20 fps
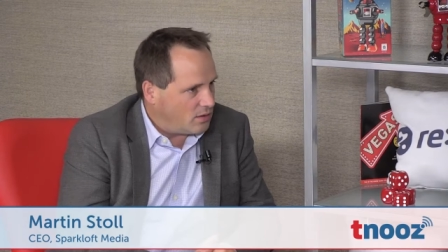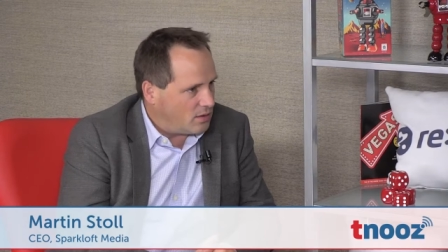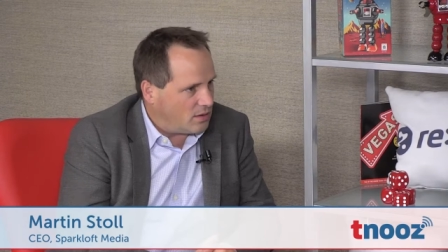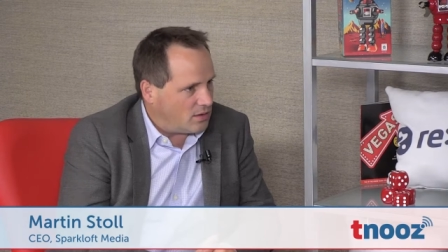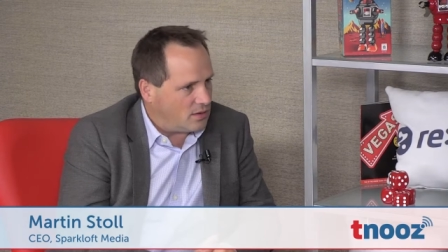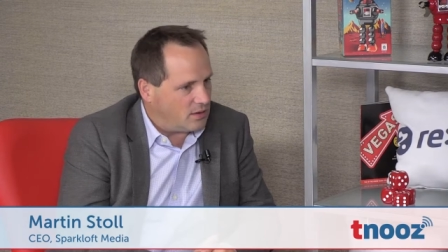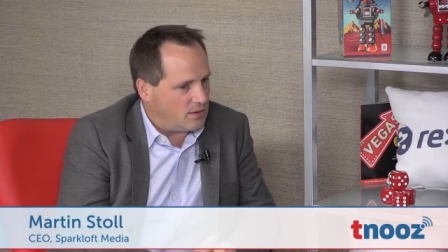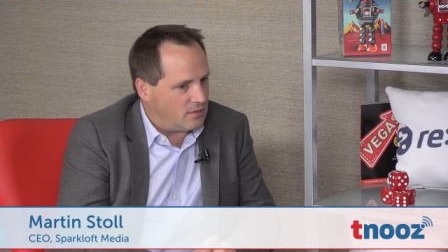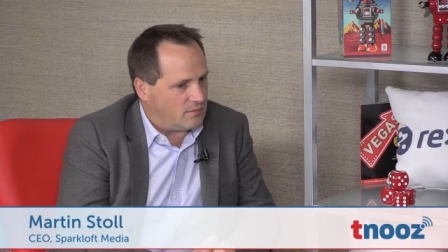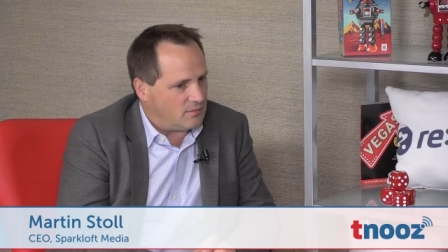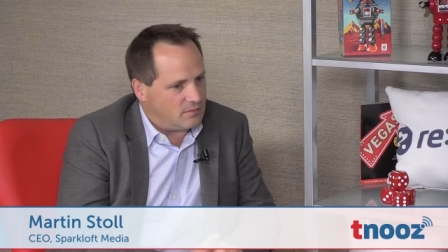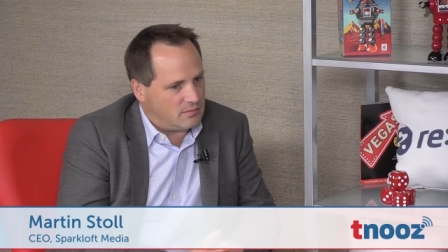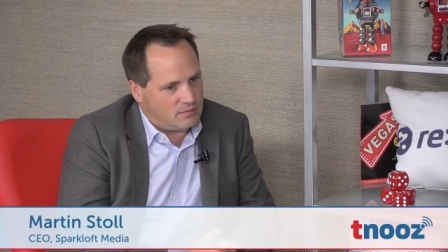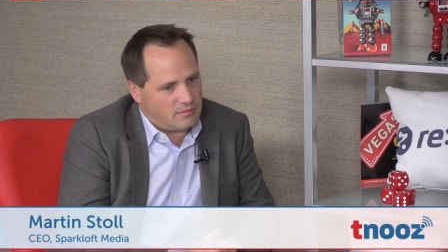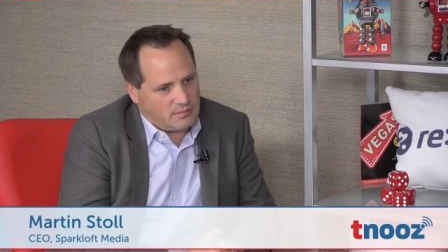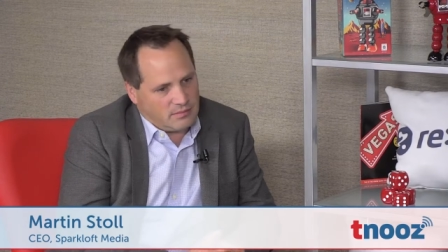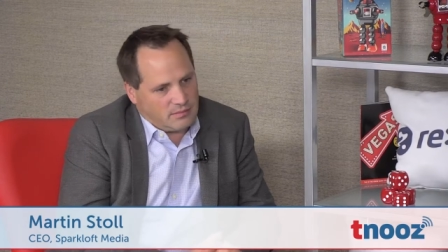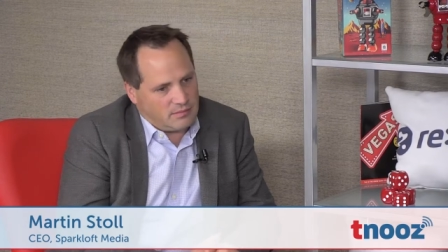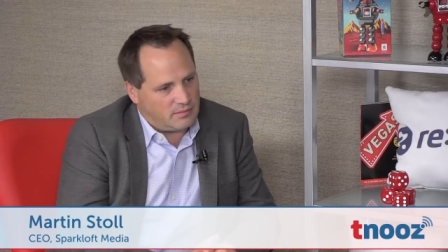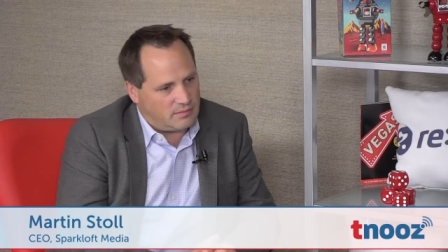um,
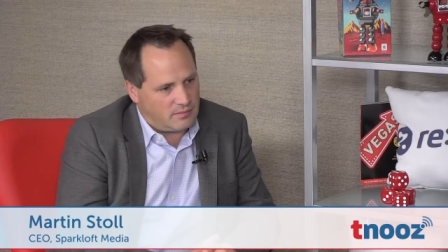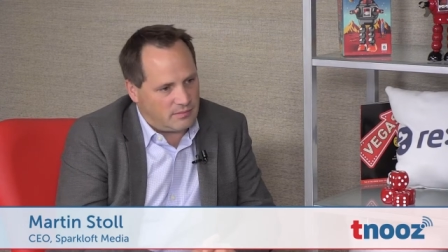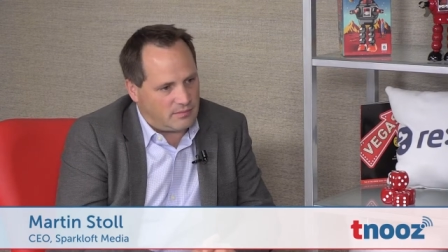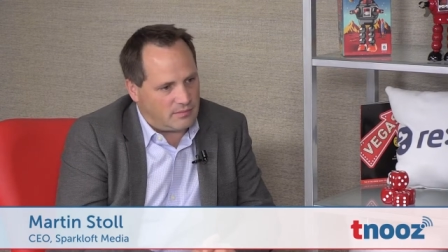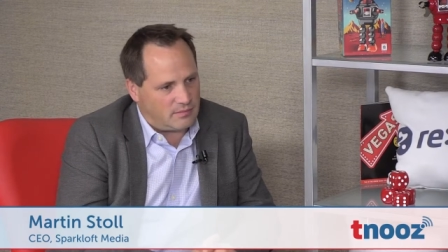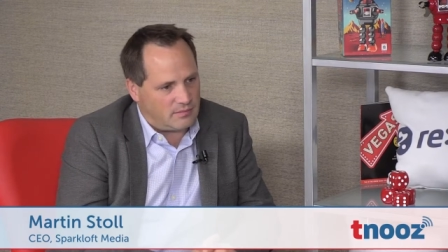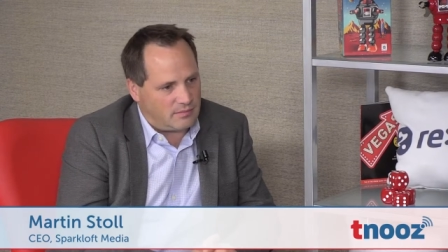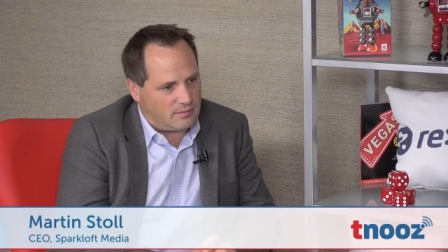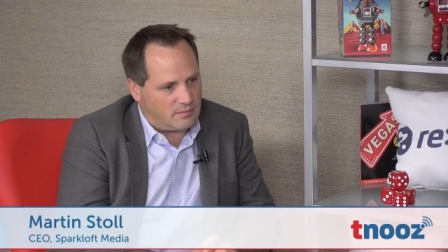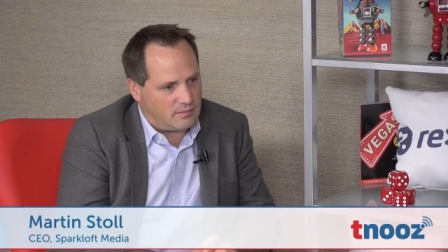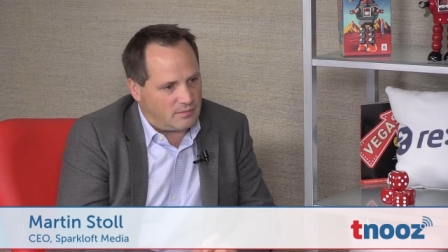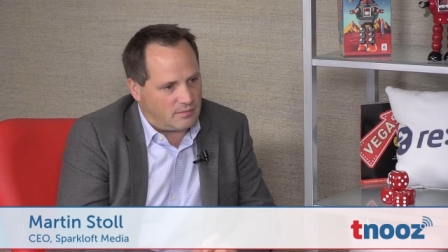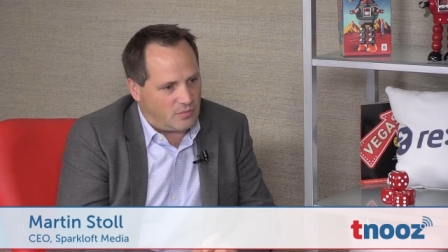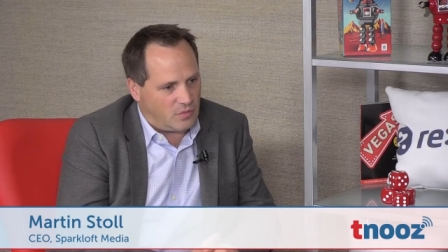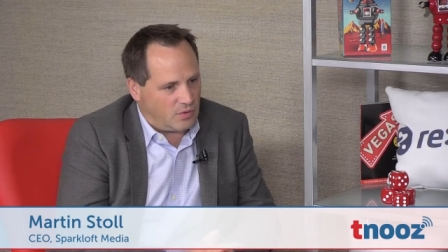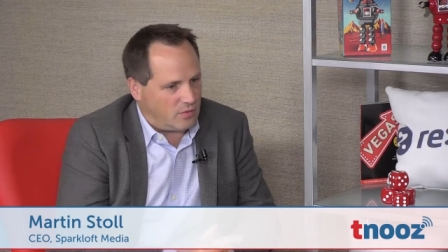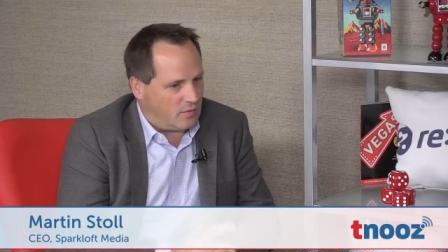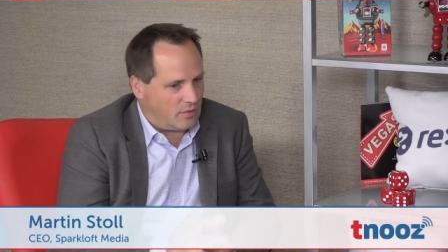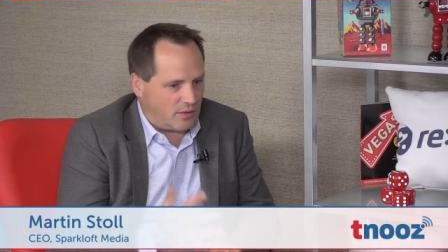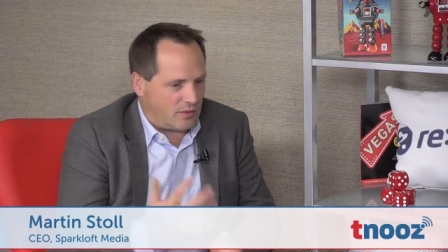
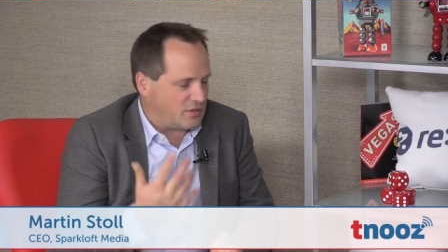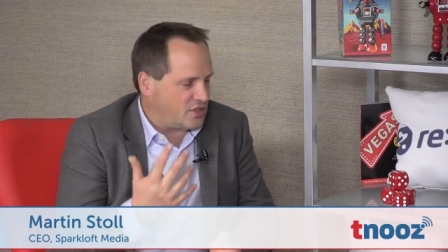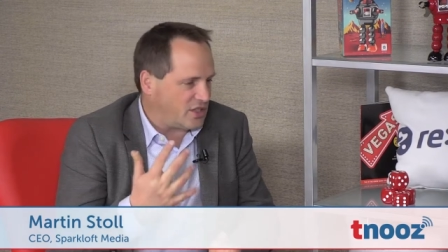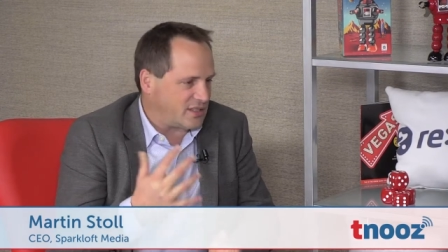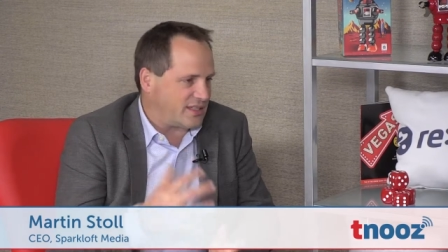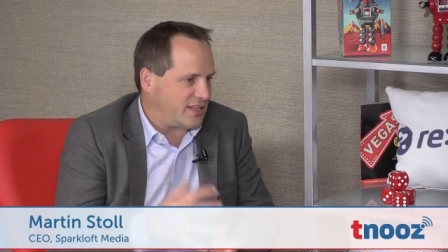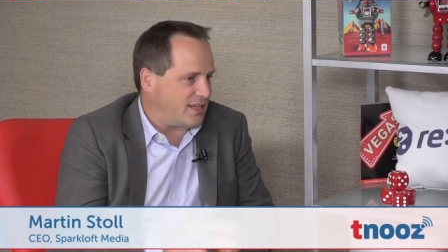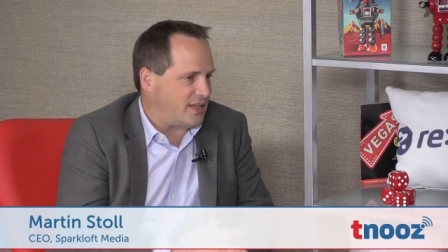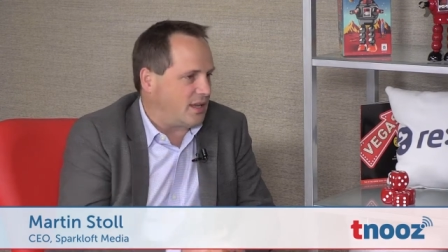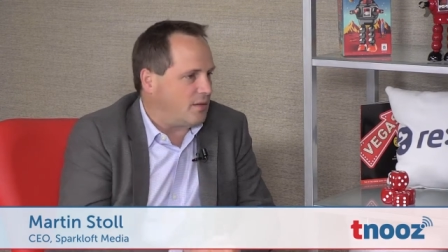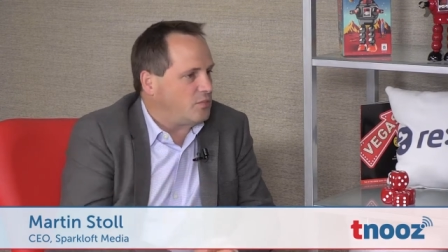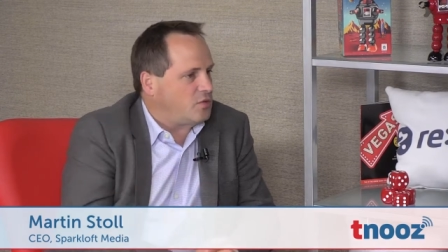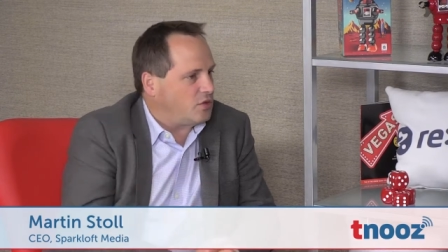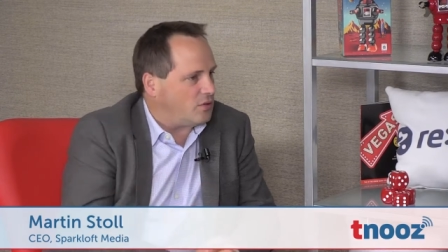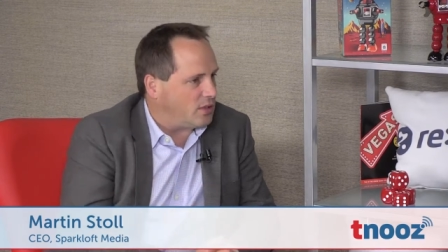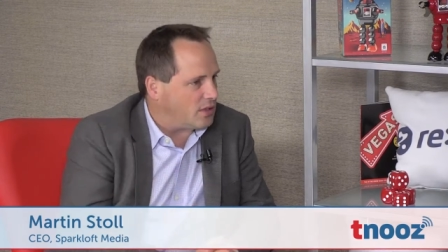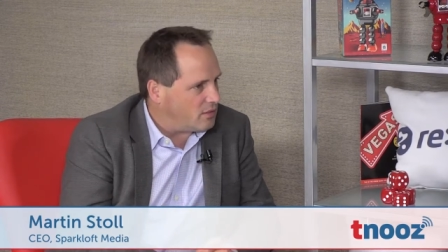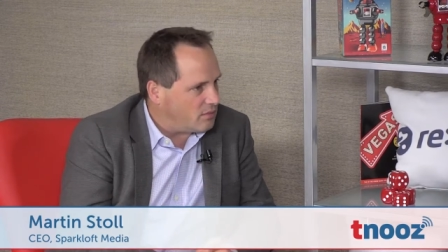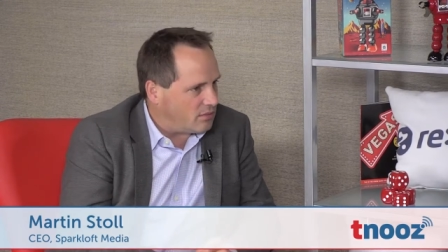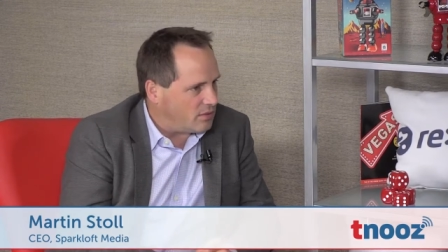or, or just get numb to
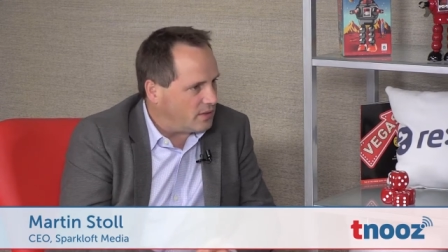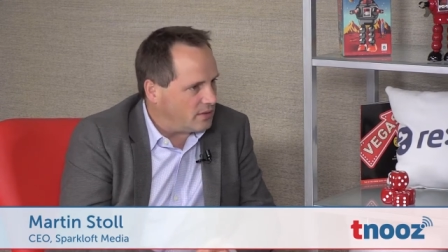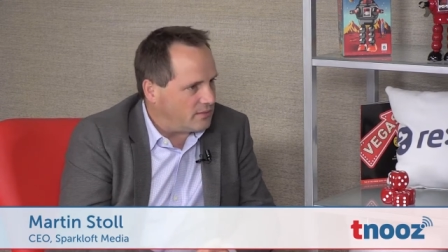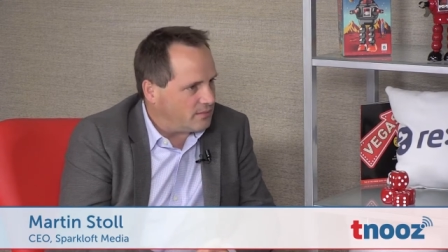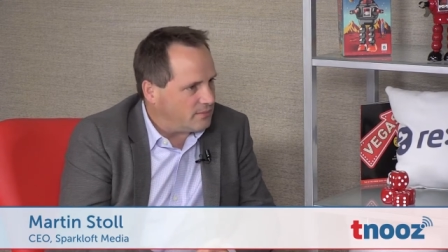it, right?